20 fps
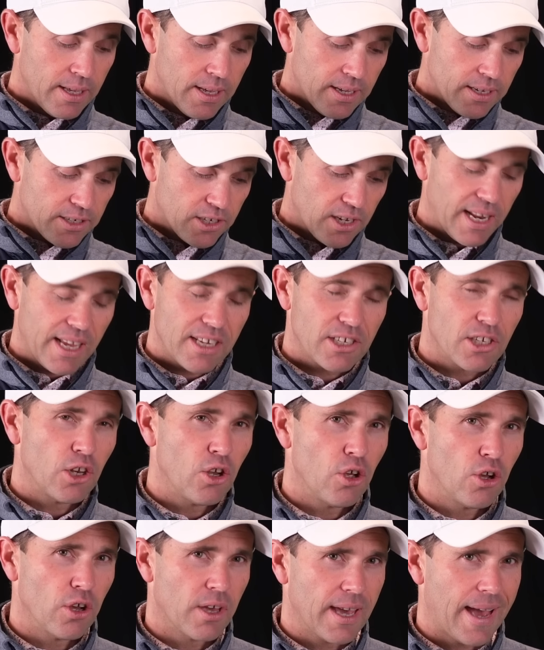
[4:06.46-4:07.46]
So let's
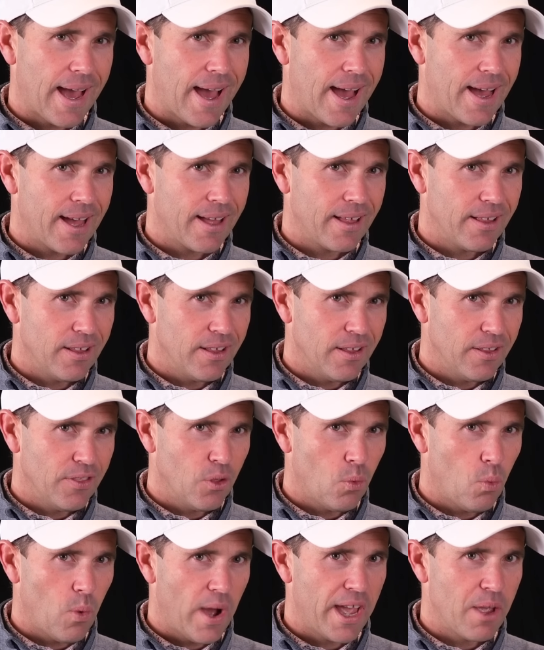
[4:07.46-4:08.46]
look at
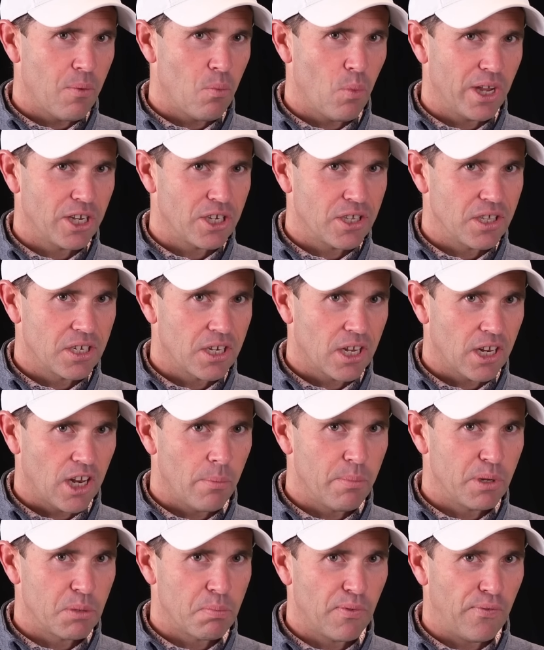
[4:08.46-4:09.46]
the way in which this
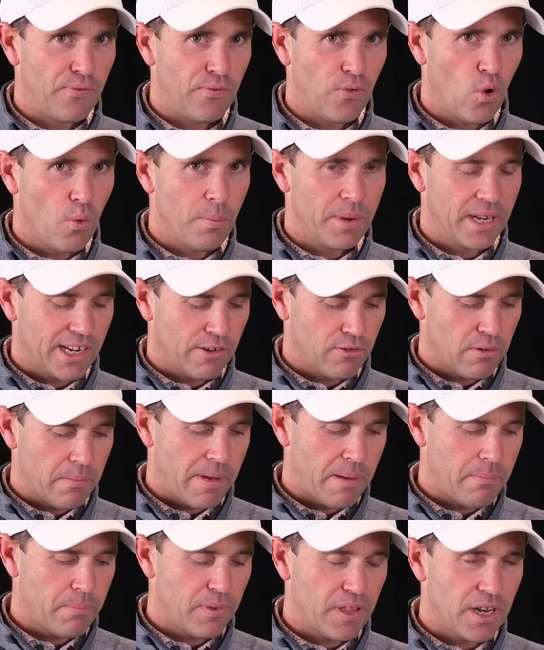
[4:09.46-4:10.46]
club is performing. Now
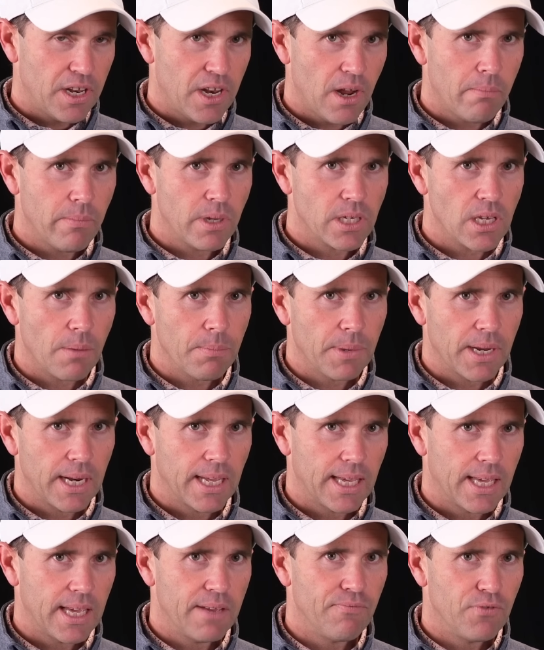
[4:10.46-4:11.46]
remember, the numbers I'm going to
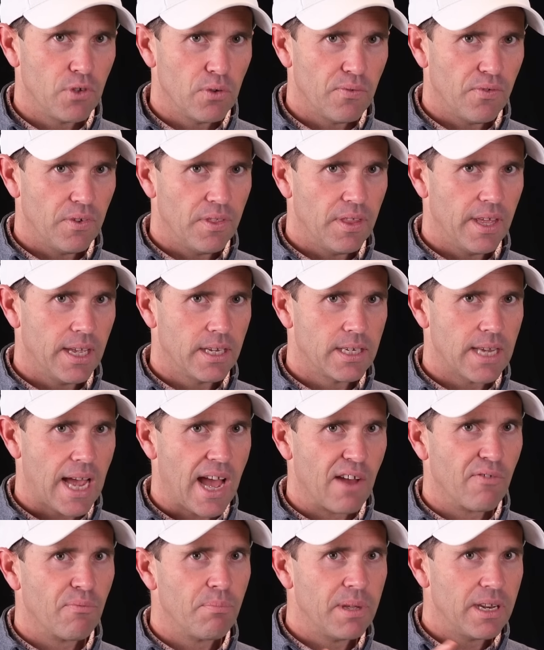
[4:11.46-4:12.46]
give you for this
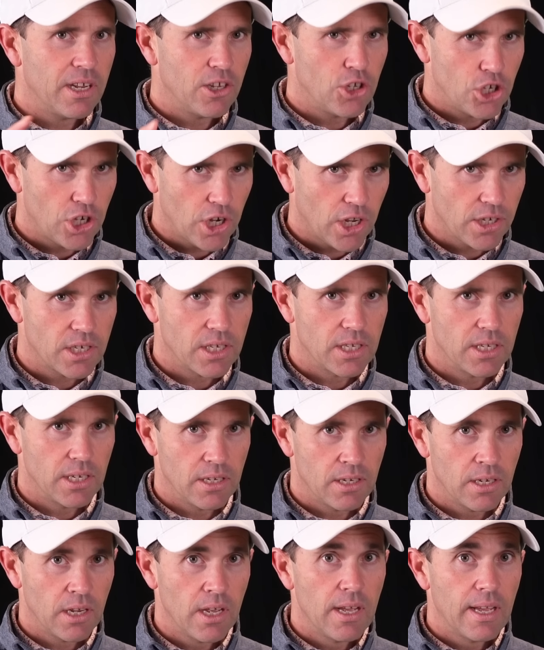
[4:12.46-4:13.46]
have been
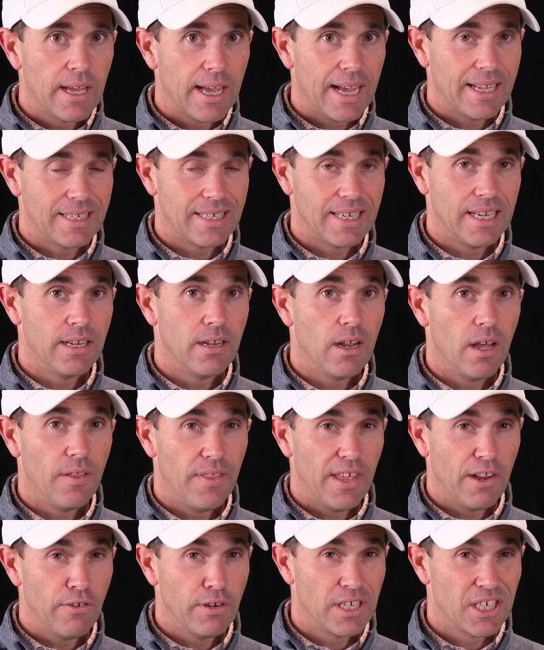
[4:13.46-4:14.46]
adjusted, as in
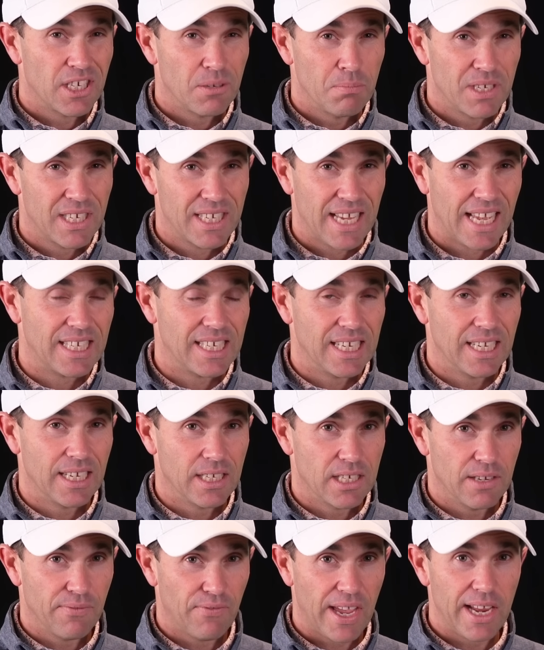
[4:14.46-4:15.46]
there is some
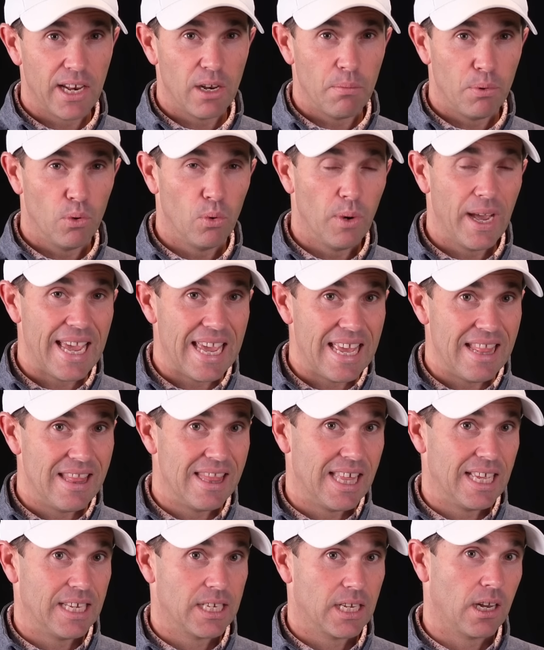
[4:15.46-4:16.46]
settings available in
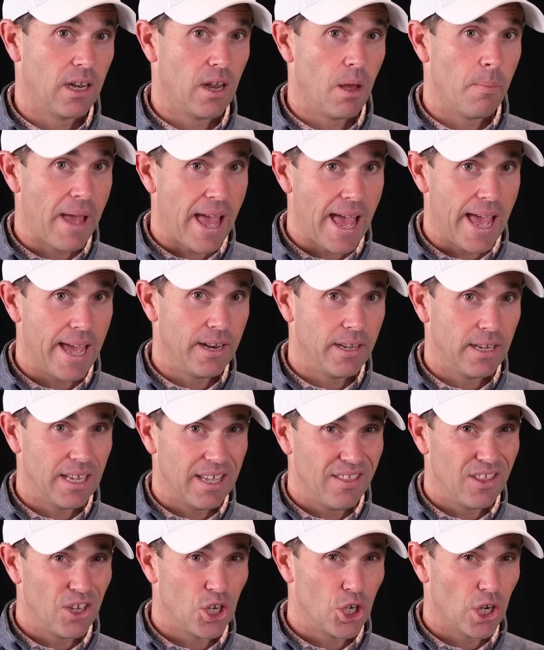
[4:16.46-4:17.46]
this club head,
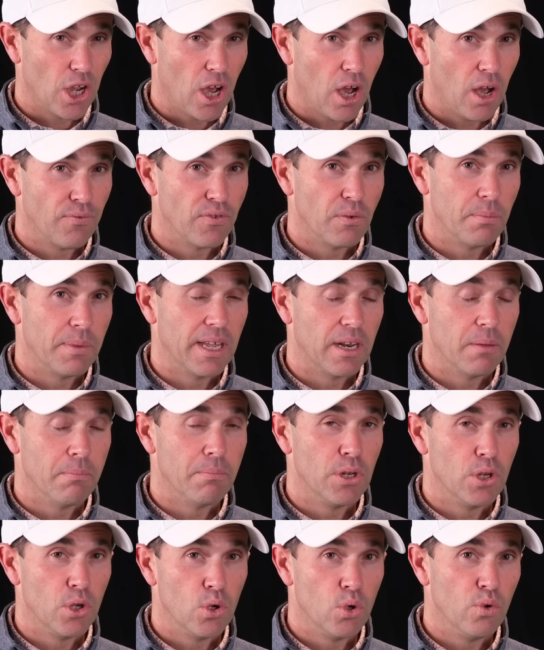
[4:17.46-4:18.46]
in the shaft, to be able to
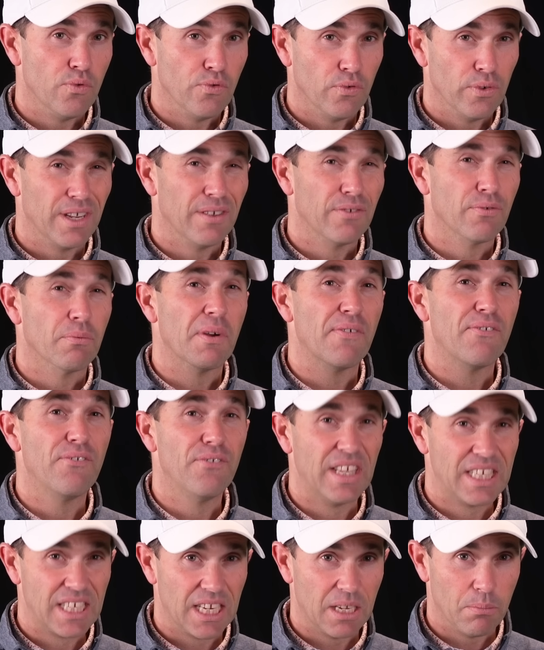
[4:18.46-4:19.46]
maneuver it from a
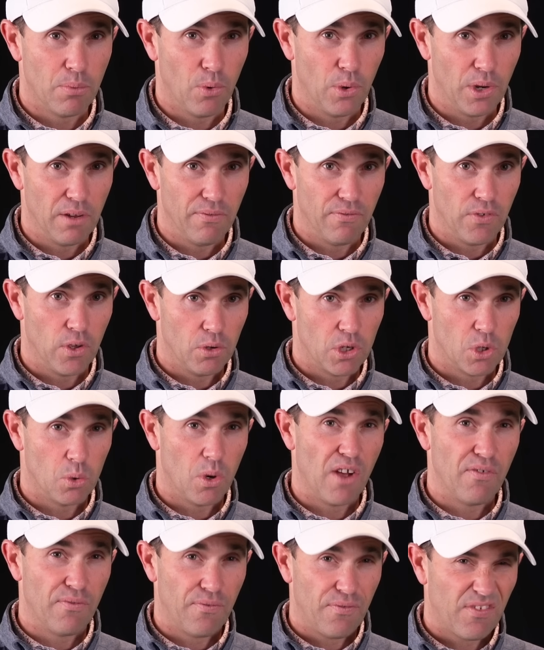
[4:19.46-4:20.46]
fitting point of view. So
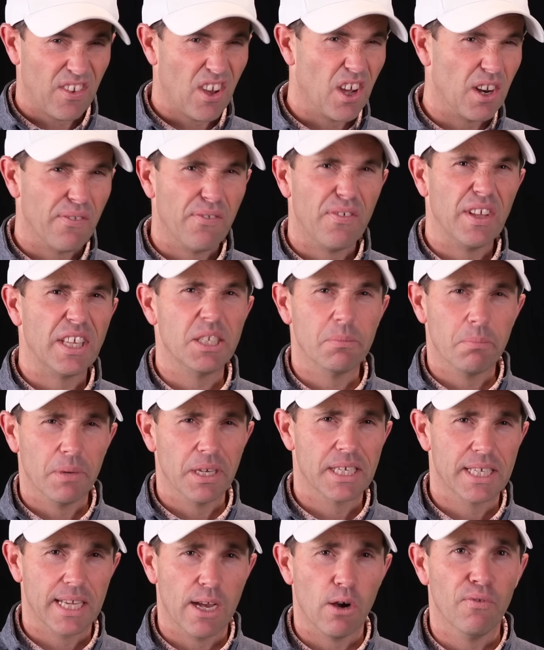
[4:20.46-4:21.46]
I've kind of fitted
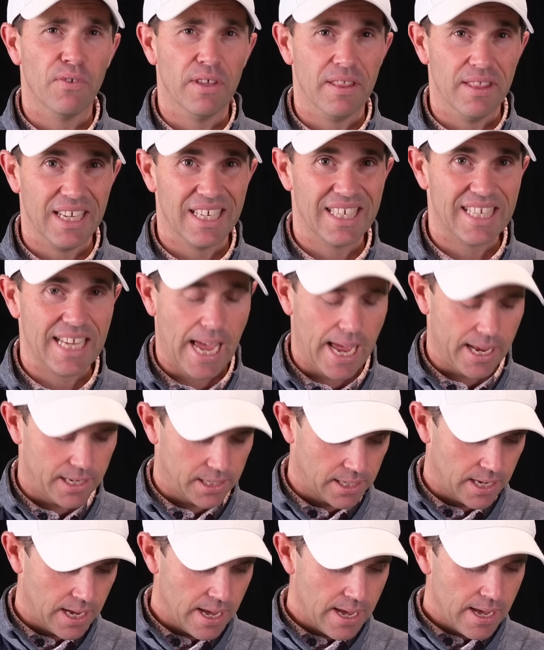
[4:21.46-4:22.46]
myself in this test.